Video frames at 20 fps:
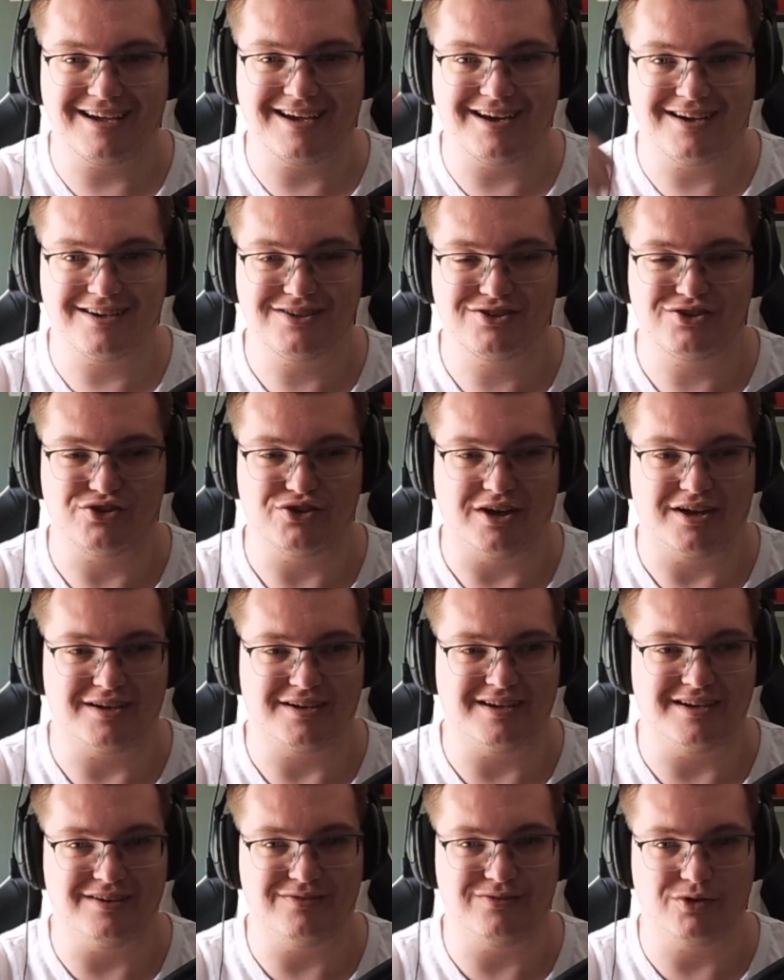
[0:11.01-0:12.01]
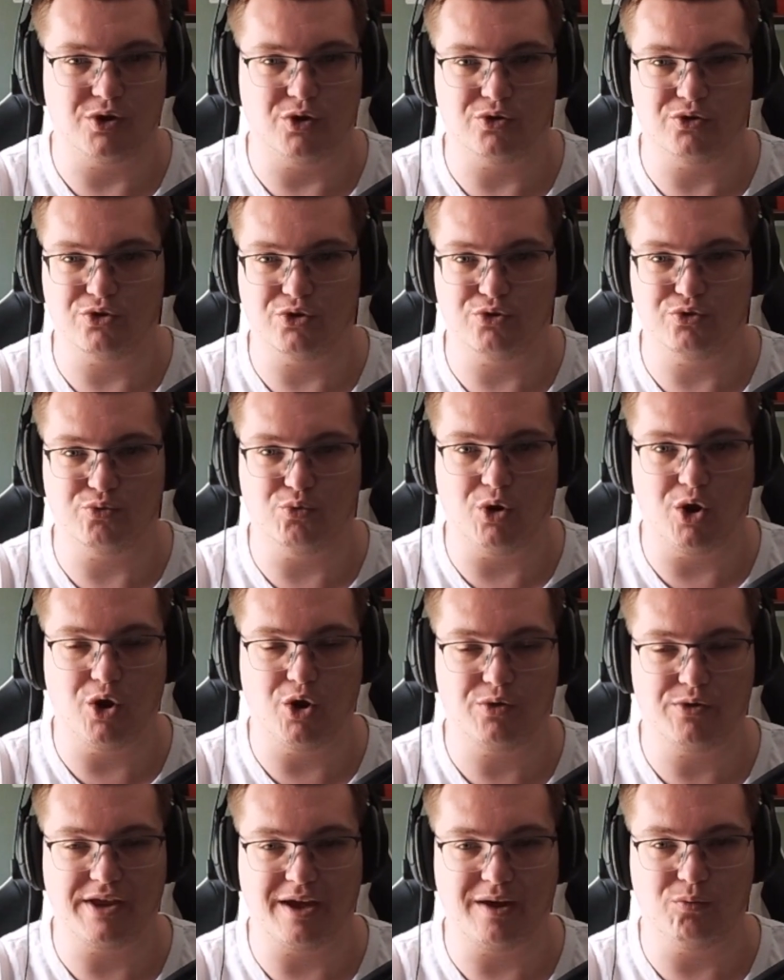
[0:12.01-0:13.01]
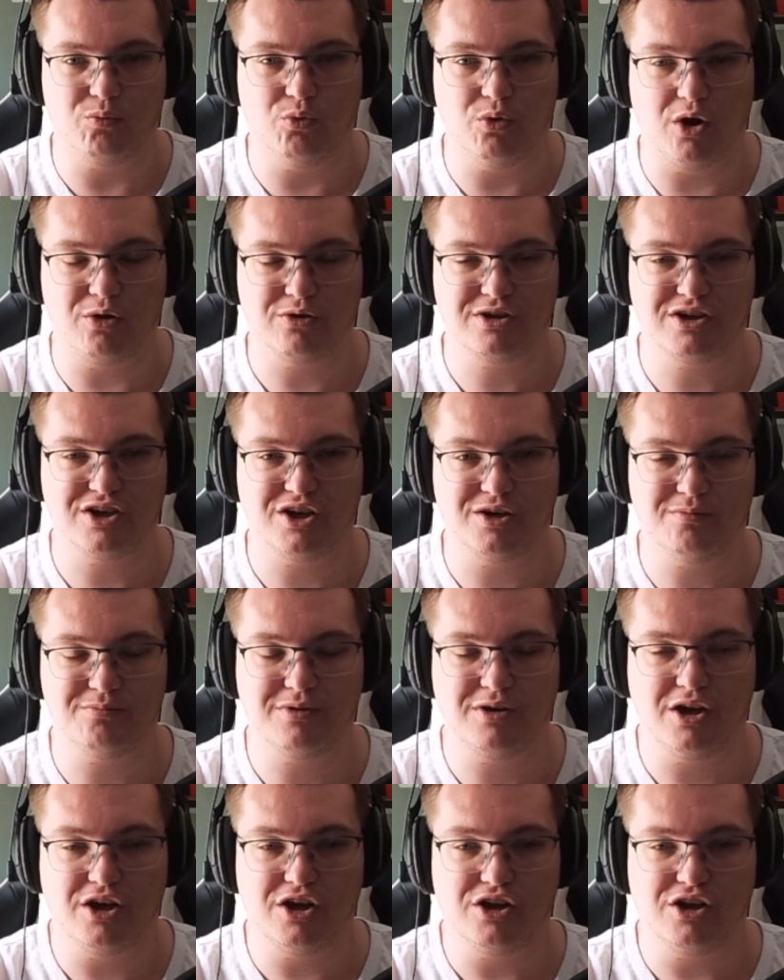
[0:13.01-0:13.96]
guys, Jack here for Goszo's World and welcome